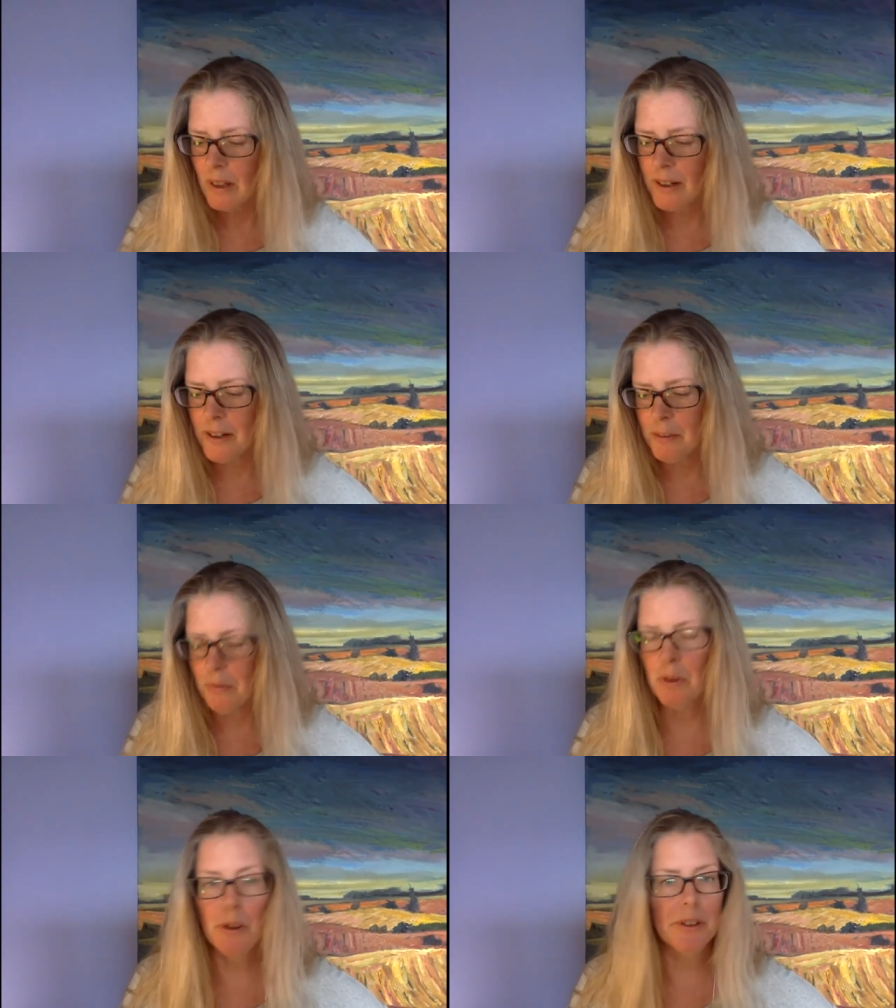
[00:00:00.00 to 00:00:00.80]

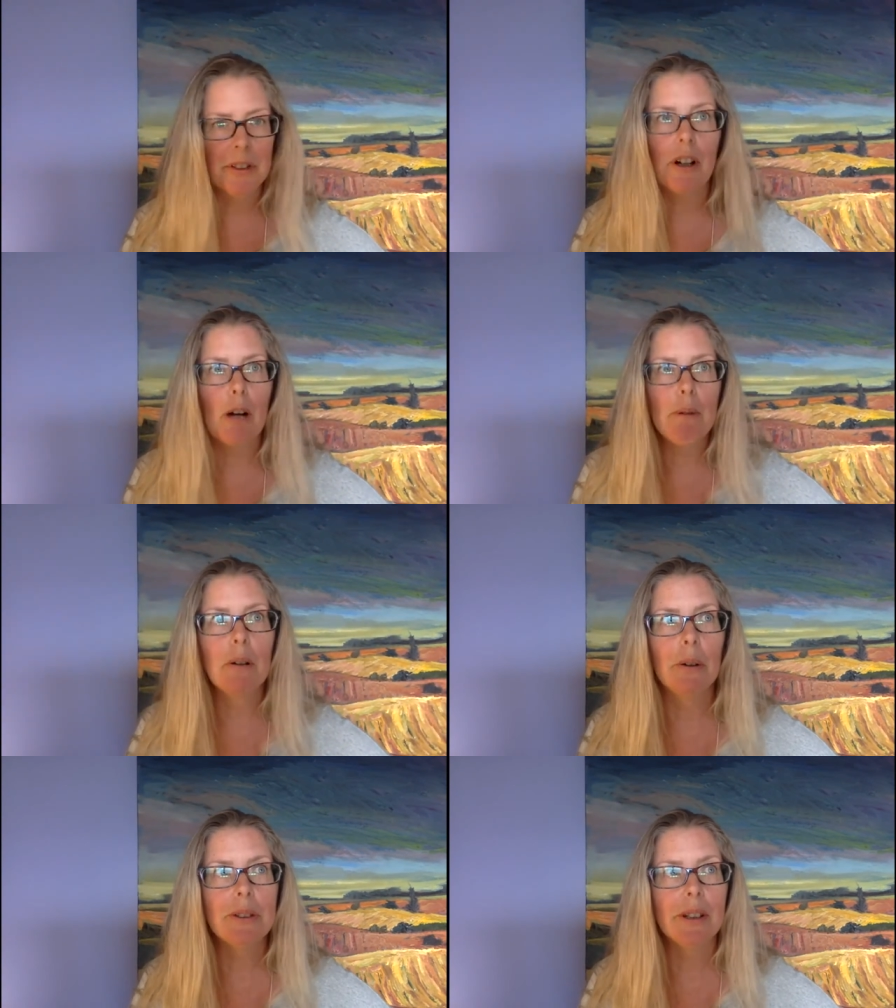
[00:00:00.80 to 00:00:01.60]
or just copying
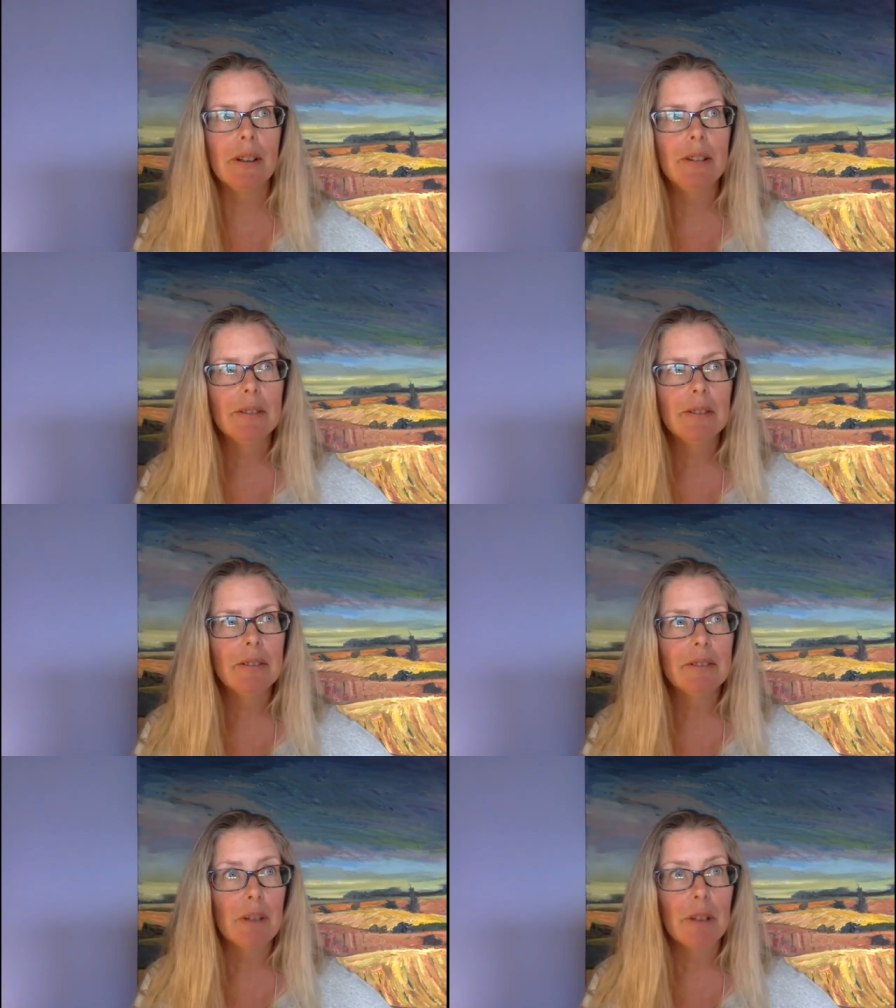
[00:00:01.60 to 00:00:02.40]
wholesale
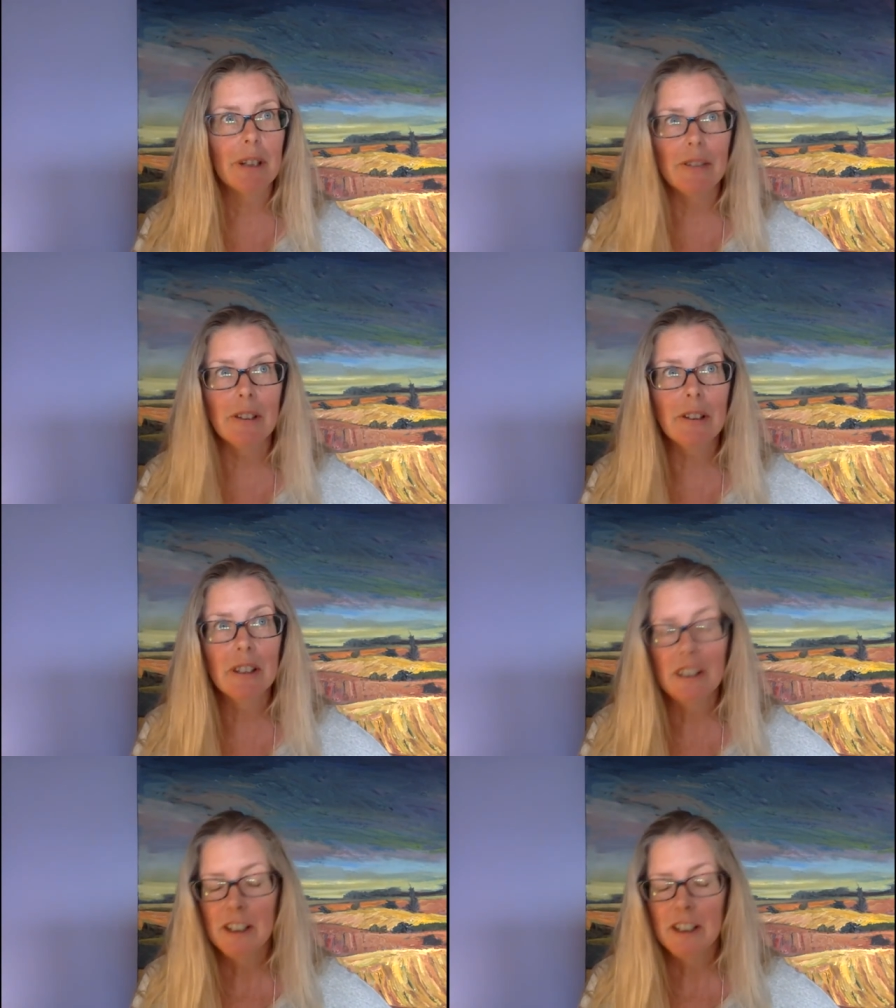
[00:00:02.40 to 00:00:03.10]
from wherever.